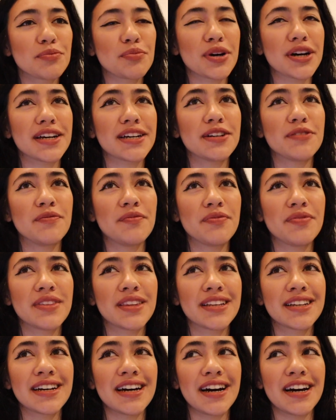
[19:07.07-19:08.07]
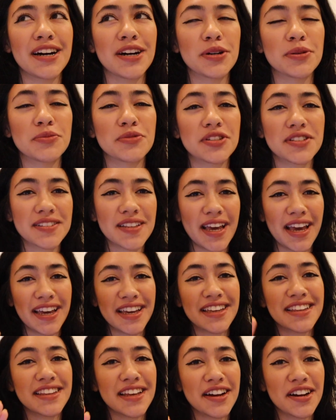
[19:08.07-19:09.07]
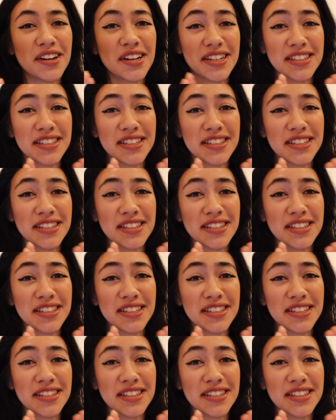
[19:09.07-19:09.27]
but just hang in there.